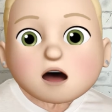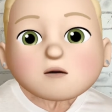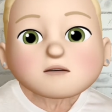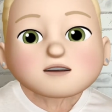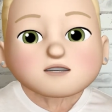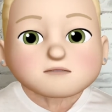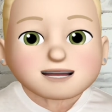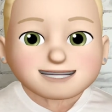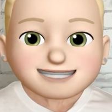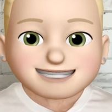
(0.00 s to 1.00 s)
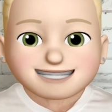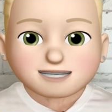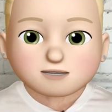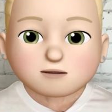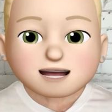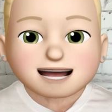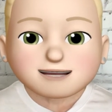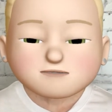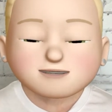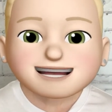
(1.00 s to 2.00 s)
While you make this sound, go ahead
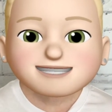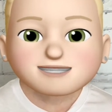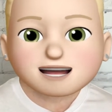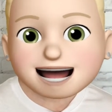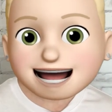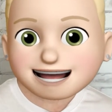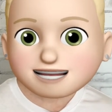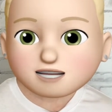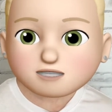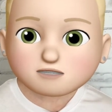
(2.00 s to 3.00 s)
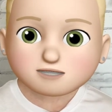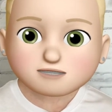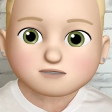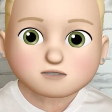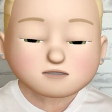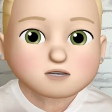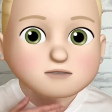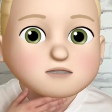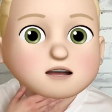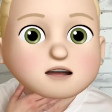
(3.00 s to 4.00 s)
and place your hand on the front of your throat.
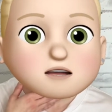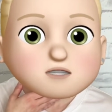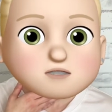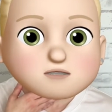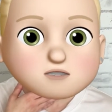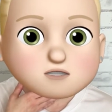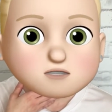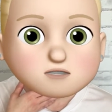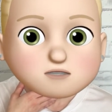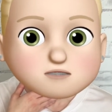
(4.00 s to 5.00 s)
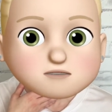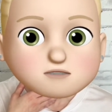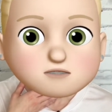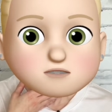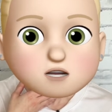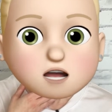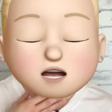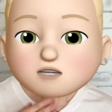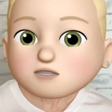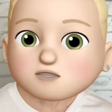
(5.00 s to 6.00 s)
Ch.
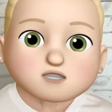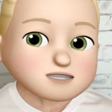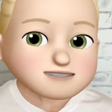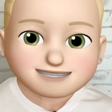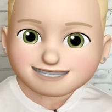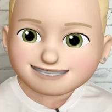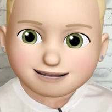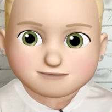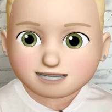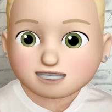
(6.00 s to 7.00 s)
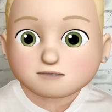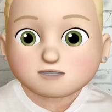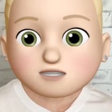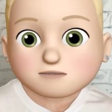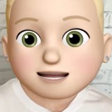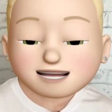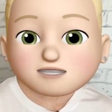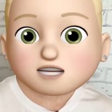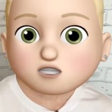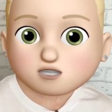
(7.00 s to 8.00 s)
You shouldn't feel a vibration when you make
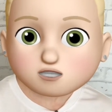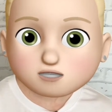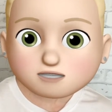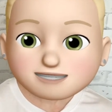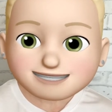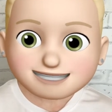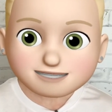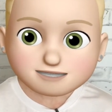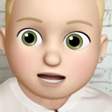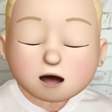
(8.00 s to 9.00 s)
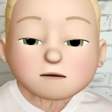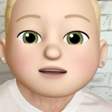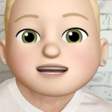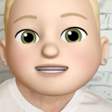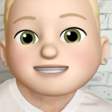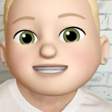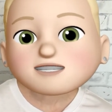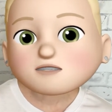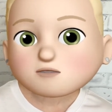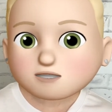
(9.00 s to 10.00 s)
the ch sound because it's a
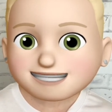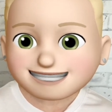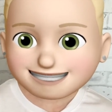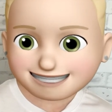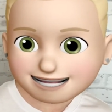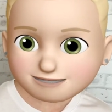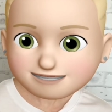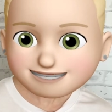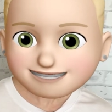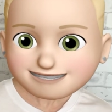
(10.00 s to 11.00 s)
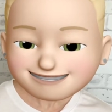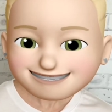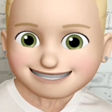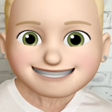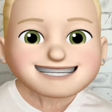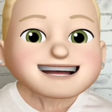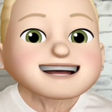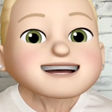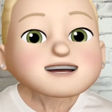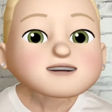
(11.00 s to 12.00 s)
voiceless sound.
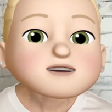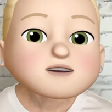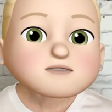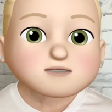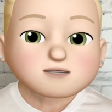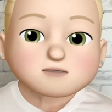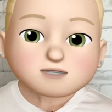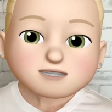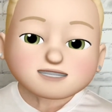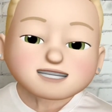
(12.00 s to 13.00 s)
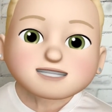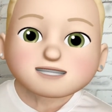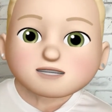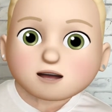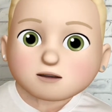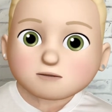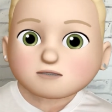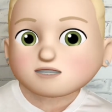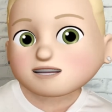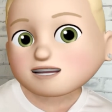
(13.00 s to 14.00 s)
Here are a few words that start with
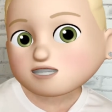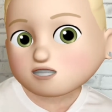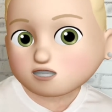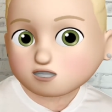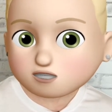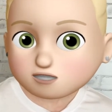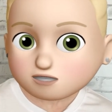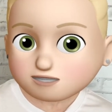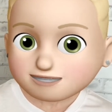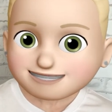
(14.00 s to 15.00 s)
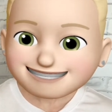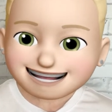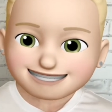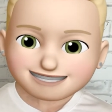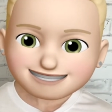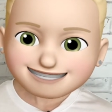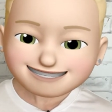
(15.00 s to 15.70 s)
the ch sound.